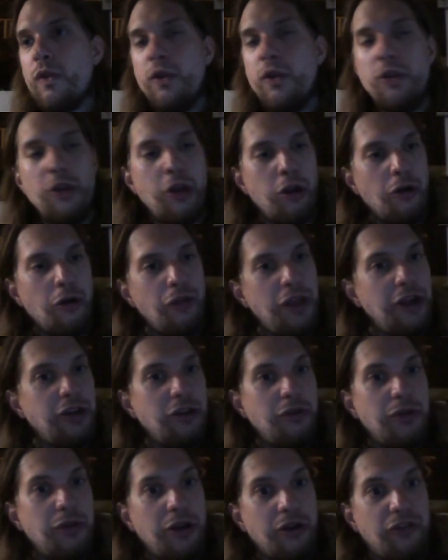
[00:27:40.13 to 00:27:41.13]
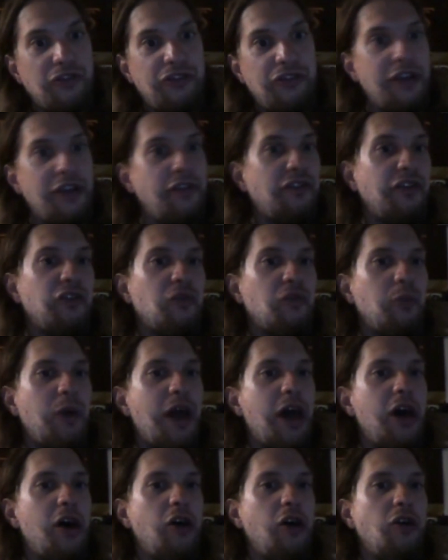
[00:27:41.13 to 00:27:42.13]
they do their stints as
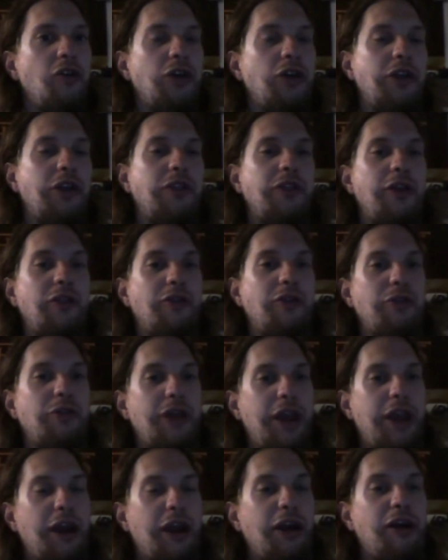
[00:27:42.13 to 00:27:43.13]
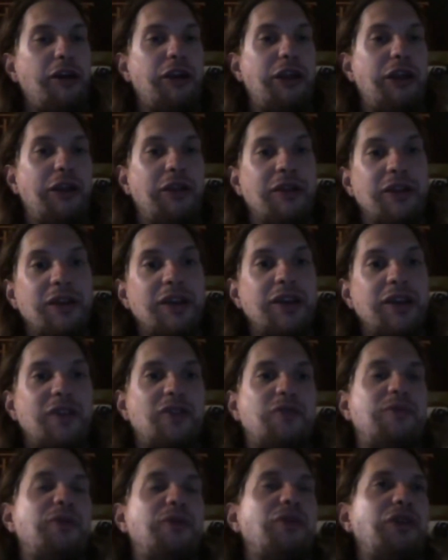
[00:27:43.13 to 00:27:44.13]
well, and they're there, and
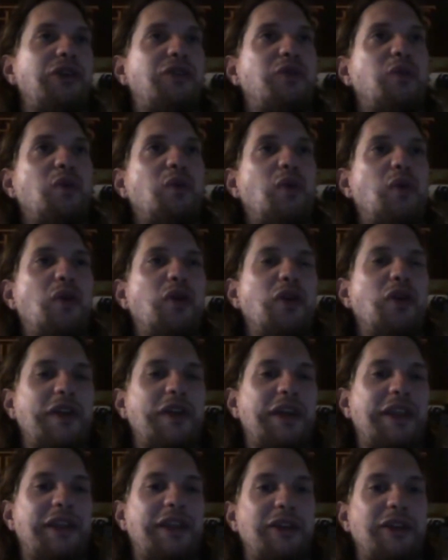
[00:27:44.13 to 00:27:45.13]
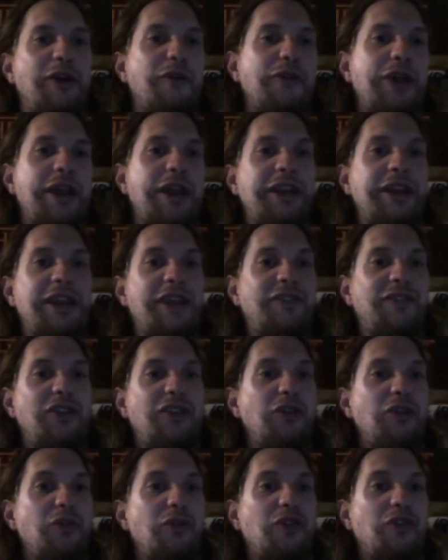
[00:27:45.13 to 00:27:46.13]
it's really cool, and they get to
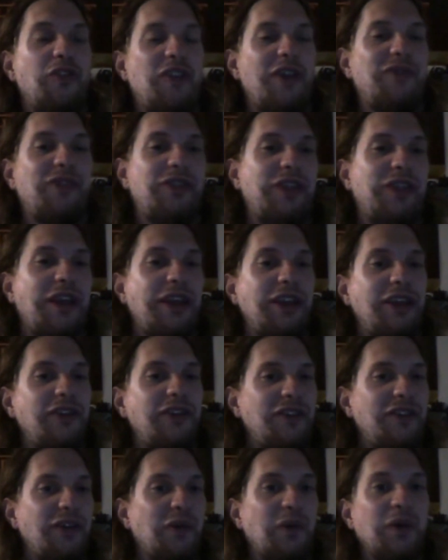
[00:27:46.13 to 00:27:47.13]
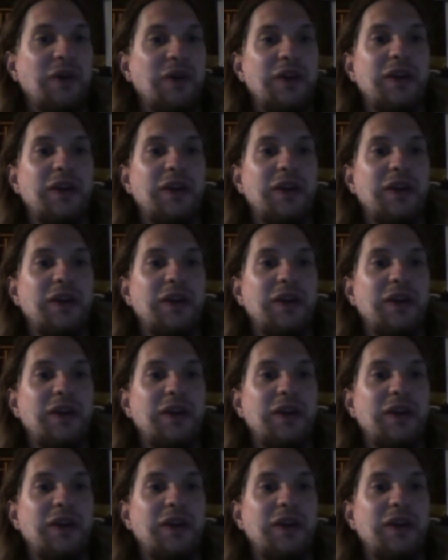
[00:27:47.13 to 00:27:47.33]
do the stuff that they need to,